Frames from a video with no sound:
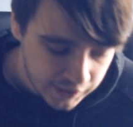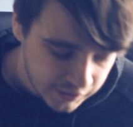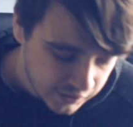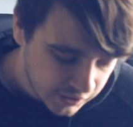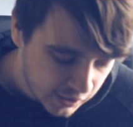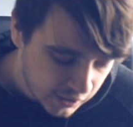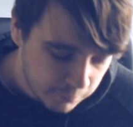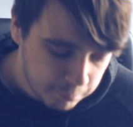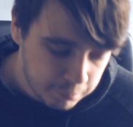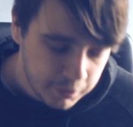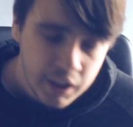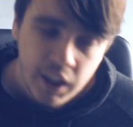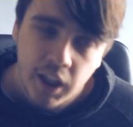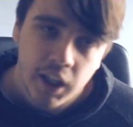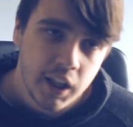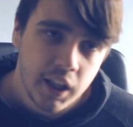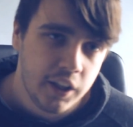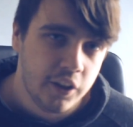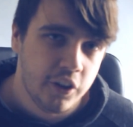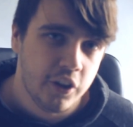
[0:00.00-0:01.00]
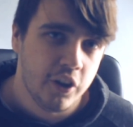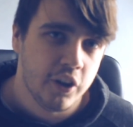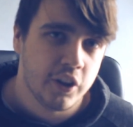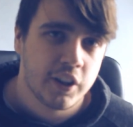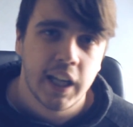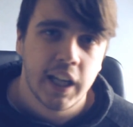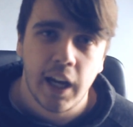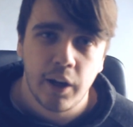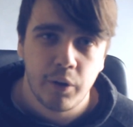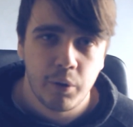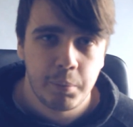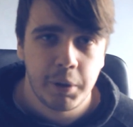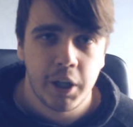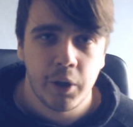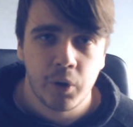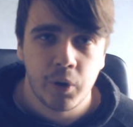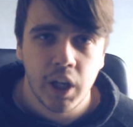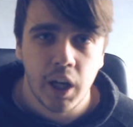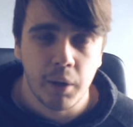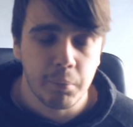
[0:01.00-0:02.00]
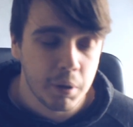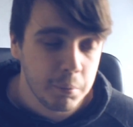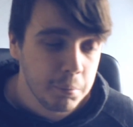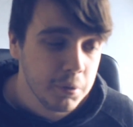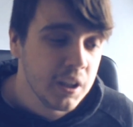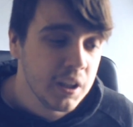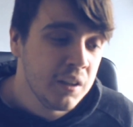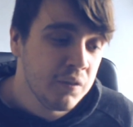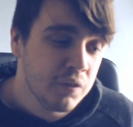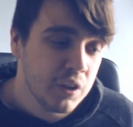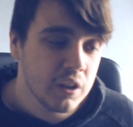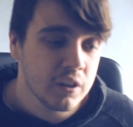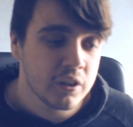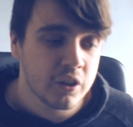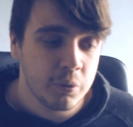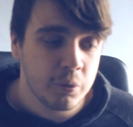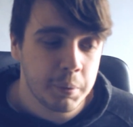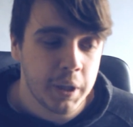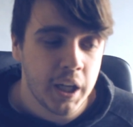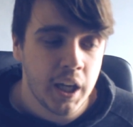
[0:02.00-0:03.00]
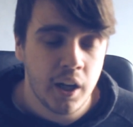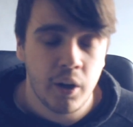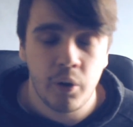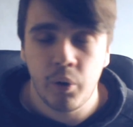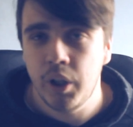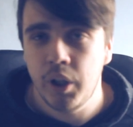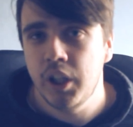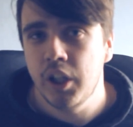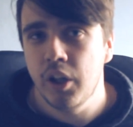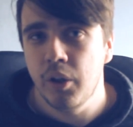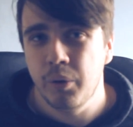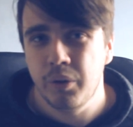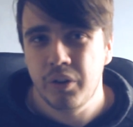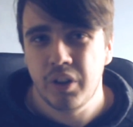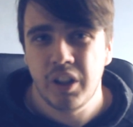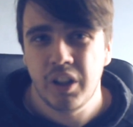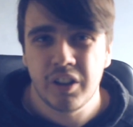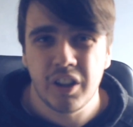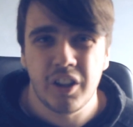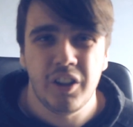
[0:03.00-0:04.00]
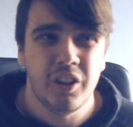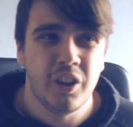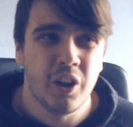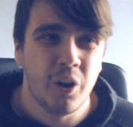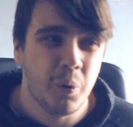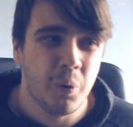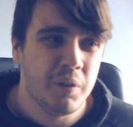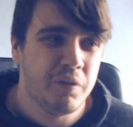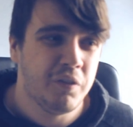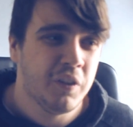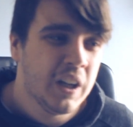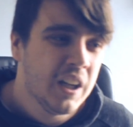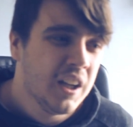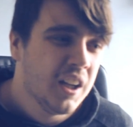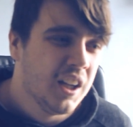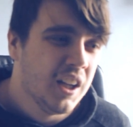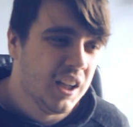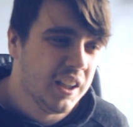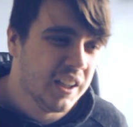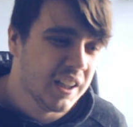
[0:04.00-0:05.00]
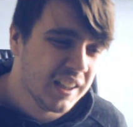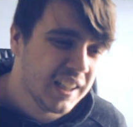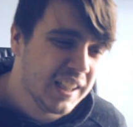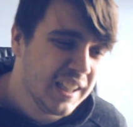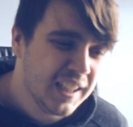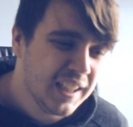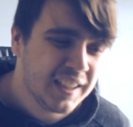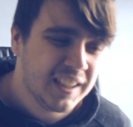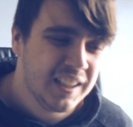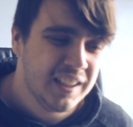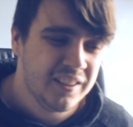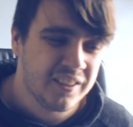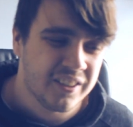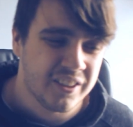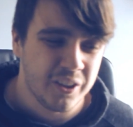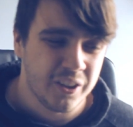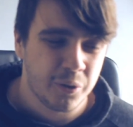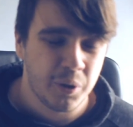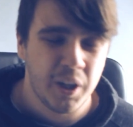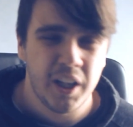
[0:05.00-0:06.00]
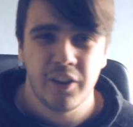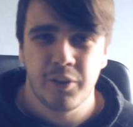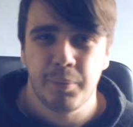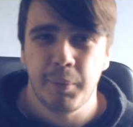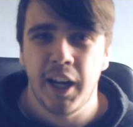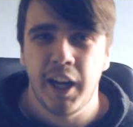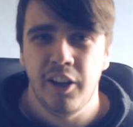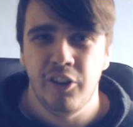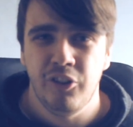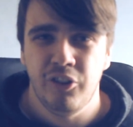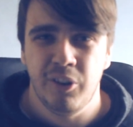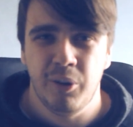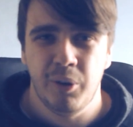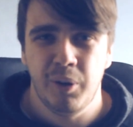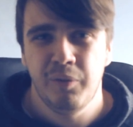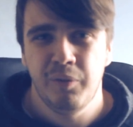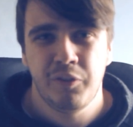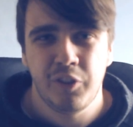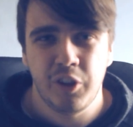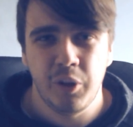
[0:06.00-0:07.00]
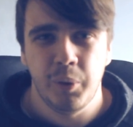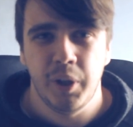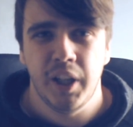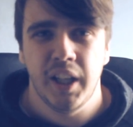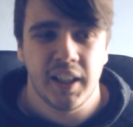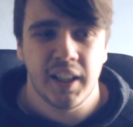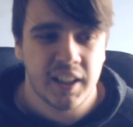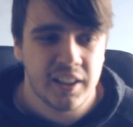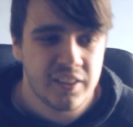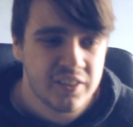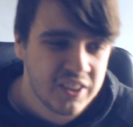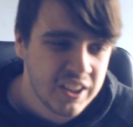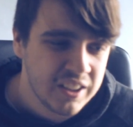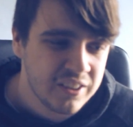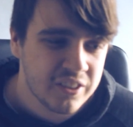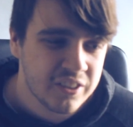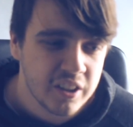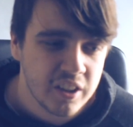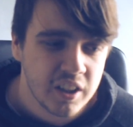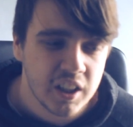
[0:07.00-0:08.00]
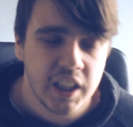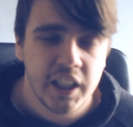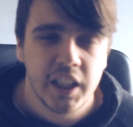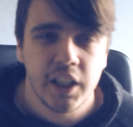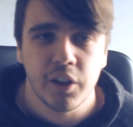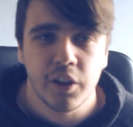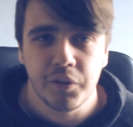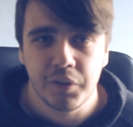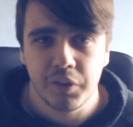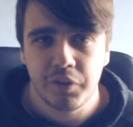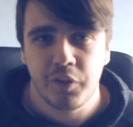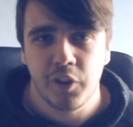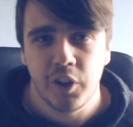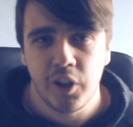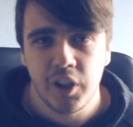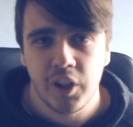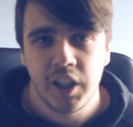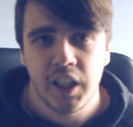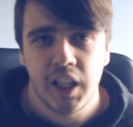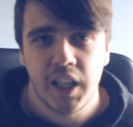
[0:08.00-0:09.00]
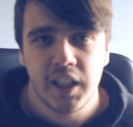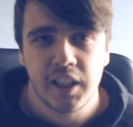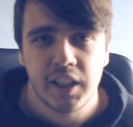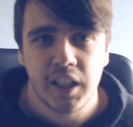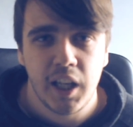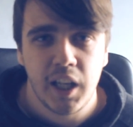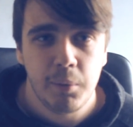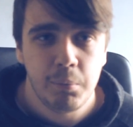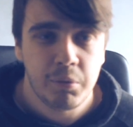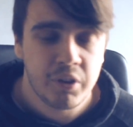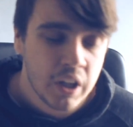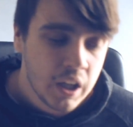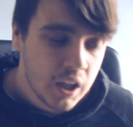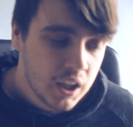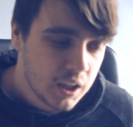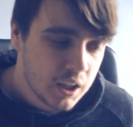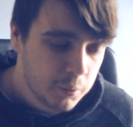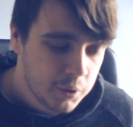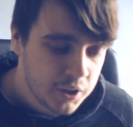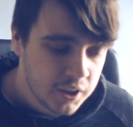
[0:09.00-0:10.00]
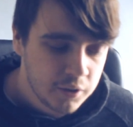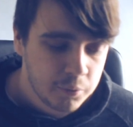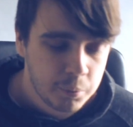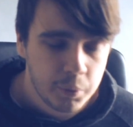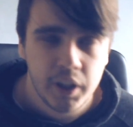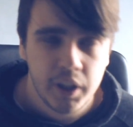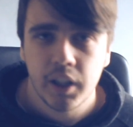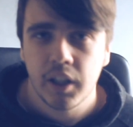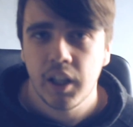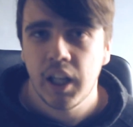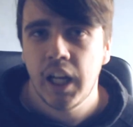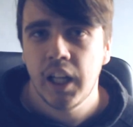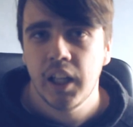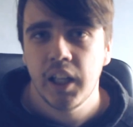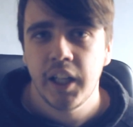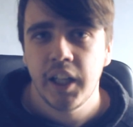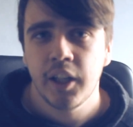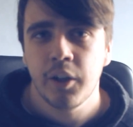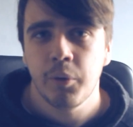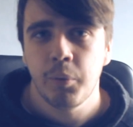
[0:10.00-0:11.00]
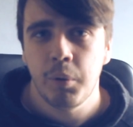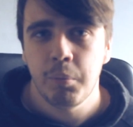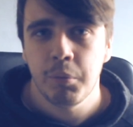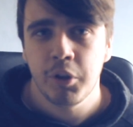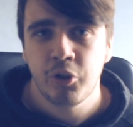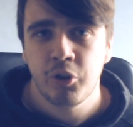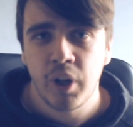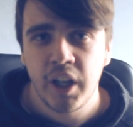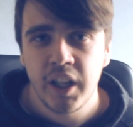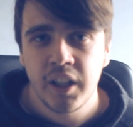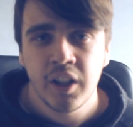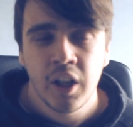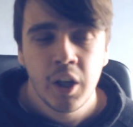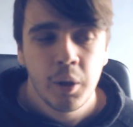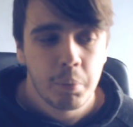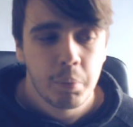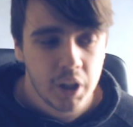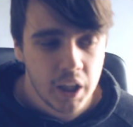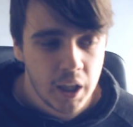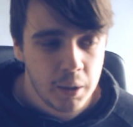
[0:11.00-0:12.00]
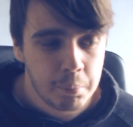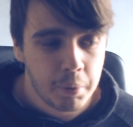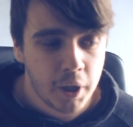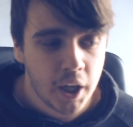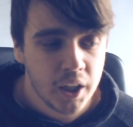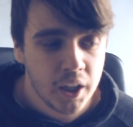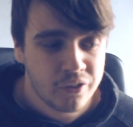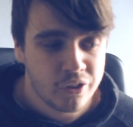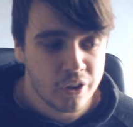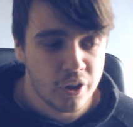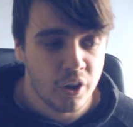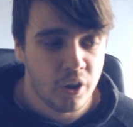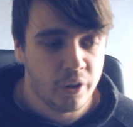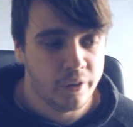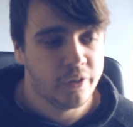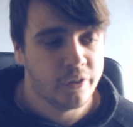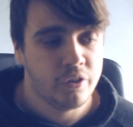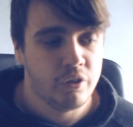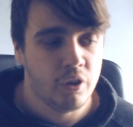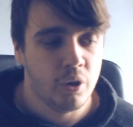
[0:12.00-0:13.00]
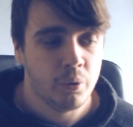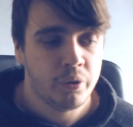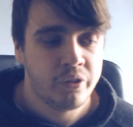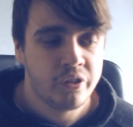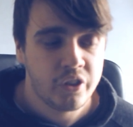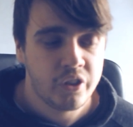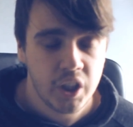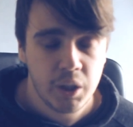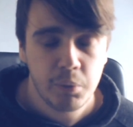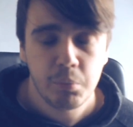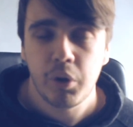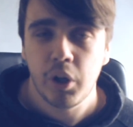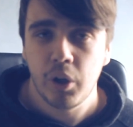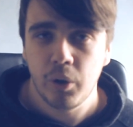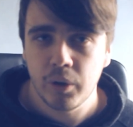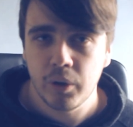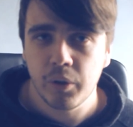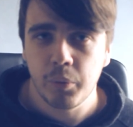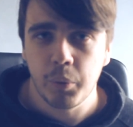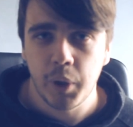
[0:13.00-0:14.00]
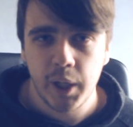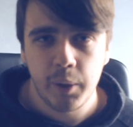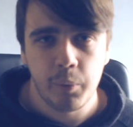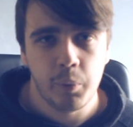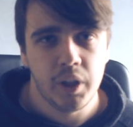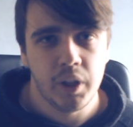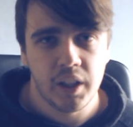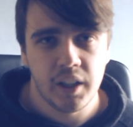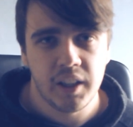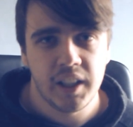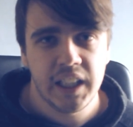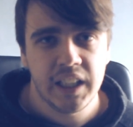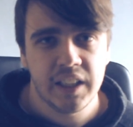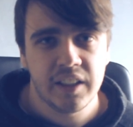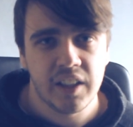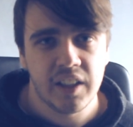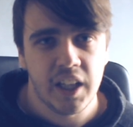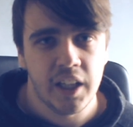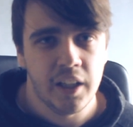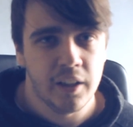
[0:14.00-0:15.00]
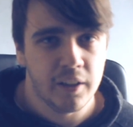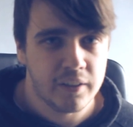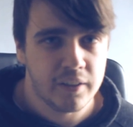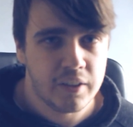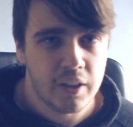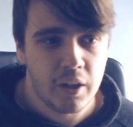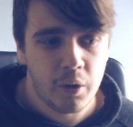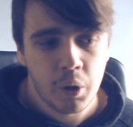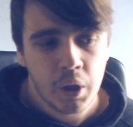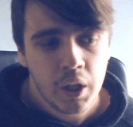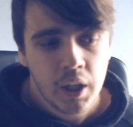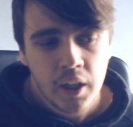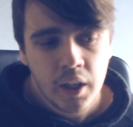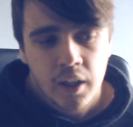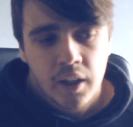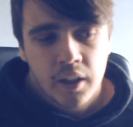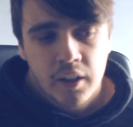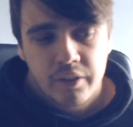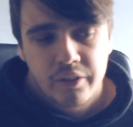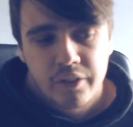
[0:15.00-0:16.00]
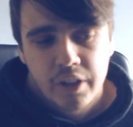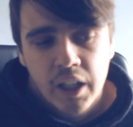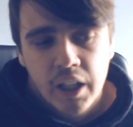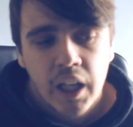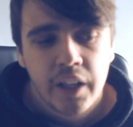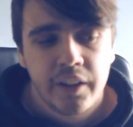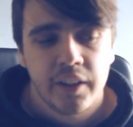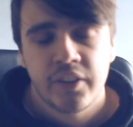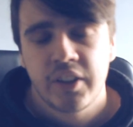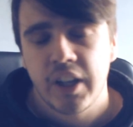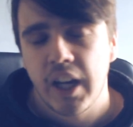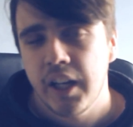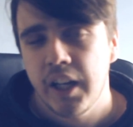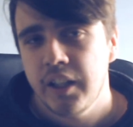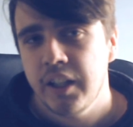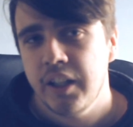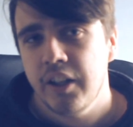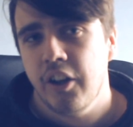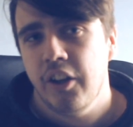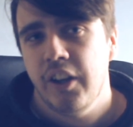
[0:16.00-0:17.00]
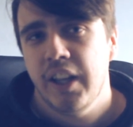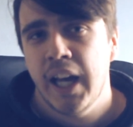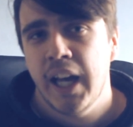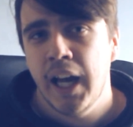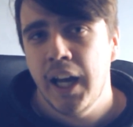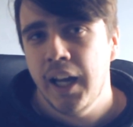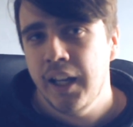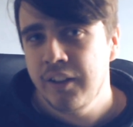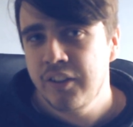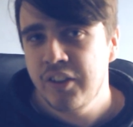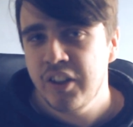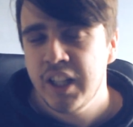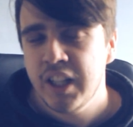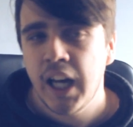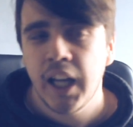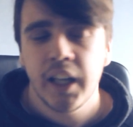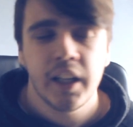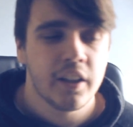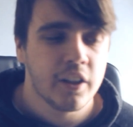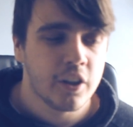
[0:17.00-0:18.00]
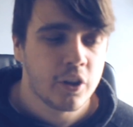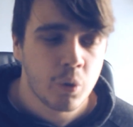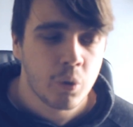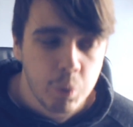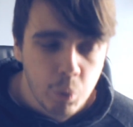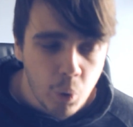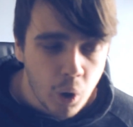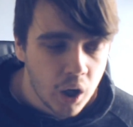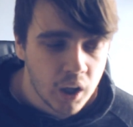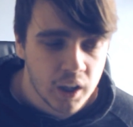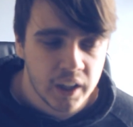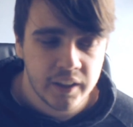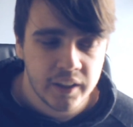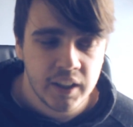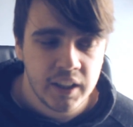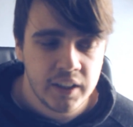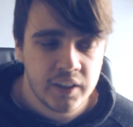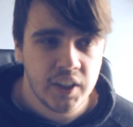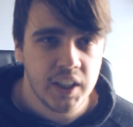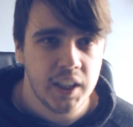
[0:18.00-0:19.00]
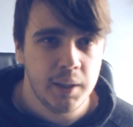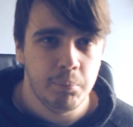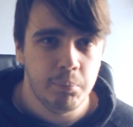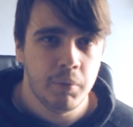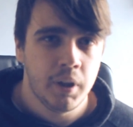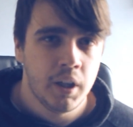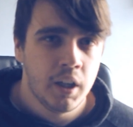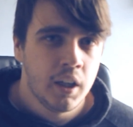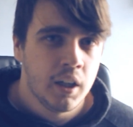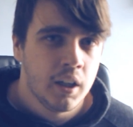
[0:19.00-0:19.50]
FA Cup, in the Carabao Cup. I believe he'll do better in those. I don't know if in the league he's the greatest manager of doing it consistently over 38 games. Now, he did win a La Liga with Madrid, but then Barca also steamrolled away with a league title. So, still undecided on that, and Zidane had a quality team.